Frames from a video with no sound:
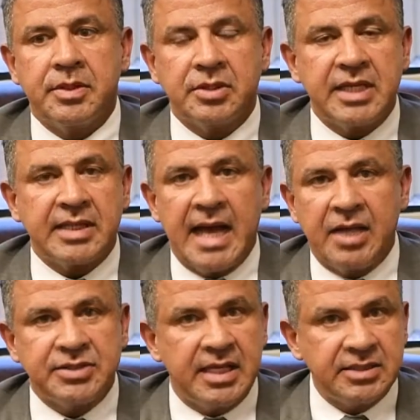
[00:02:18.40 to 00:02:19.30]
take the
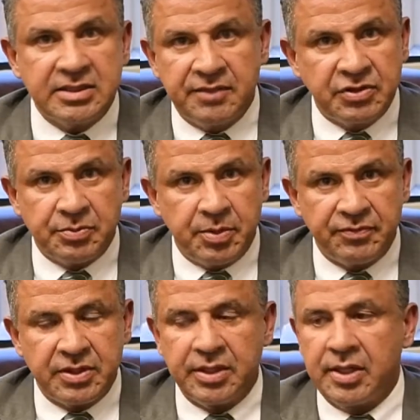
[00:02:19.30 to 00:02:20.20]
house as is if it's a
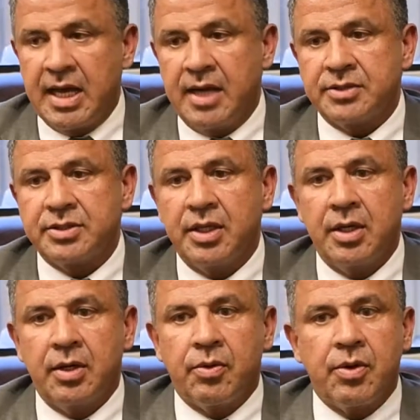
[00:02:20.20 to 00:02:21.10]
perfectly good house.
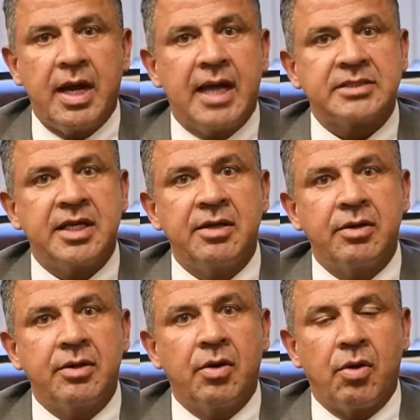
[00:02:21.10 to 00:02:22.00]
We're asking
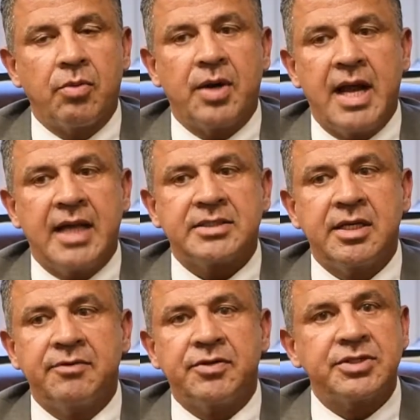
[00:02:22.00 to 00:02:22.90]

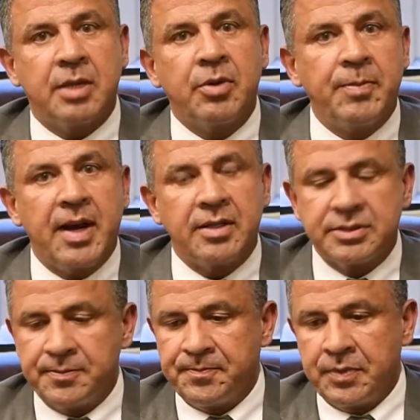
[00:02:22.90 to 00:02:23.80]
for some
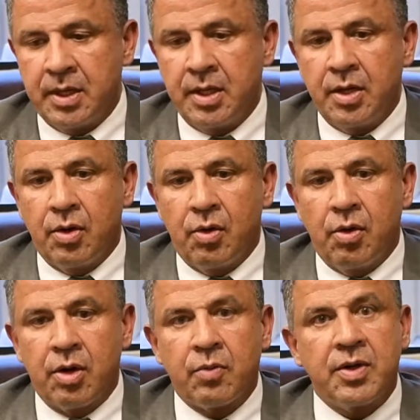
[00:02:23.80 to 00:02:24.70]
repairs,
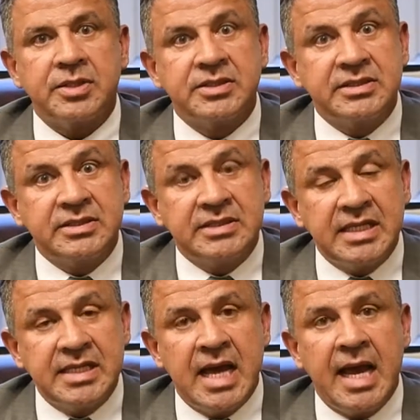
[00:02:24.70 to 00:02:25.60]
or we're
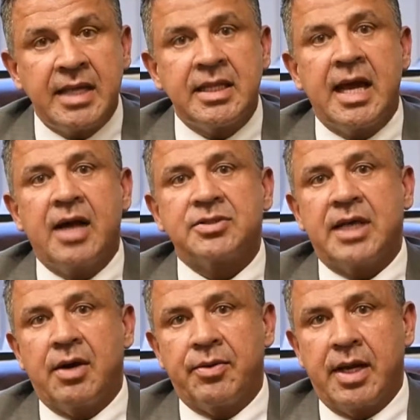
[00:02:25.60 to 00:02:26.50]
denying the house
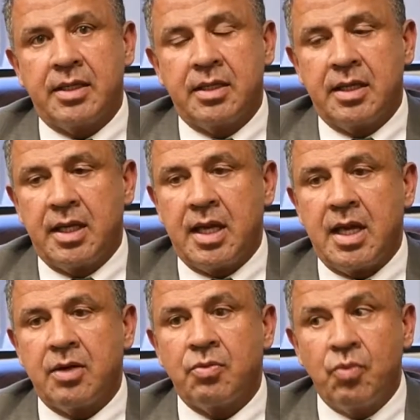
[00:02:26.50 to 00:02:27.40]
outright.
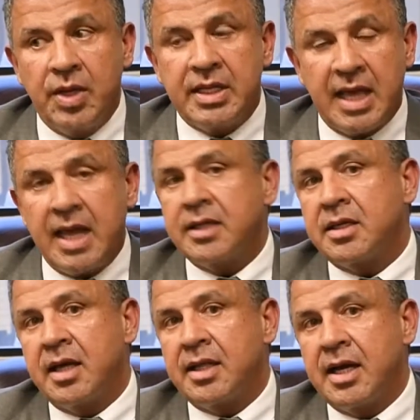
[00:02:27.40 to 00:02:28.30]
And we can
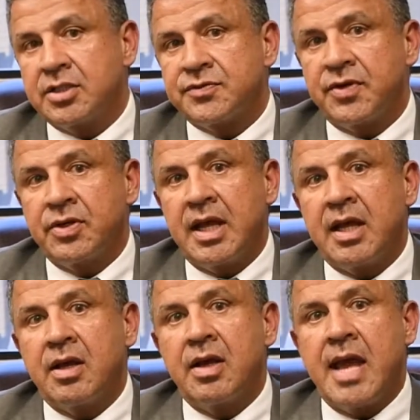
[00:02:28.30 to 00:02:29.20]
deny the house for
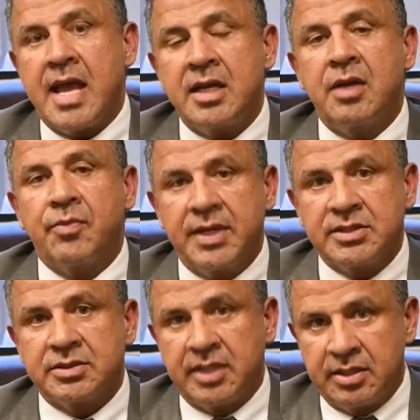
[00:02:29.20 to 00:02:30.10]
any
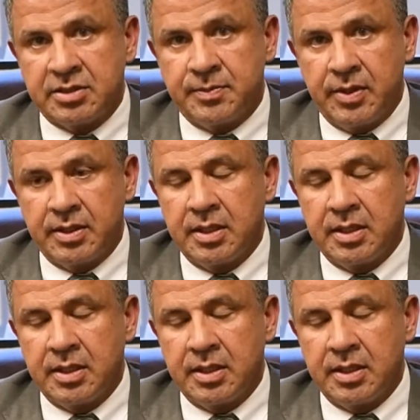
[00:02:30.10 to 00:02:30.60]
reason at this point.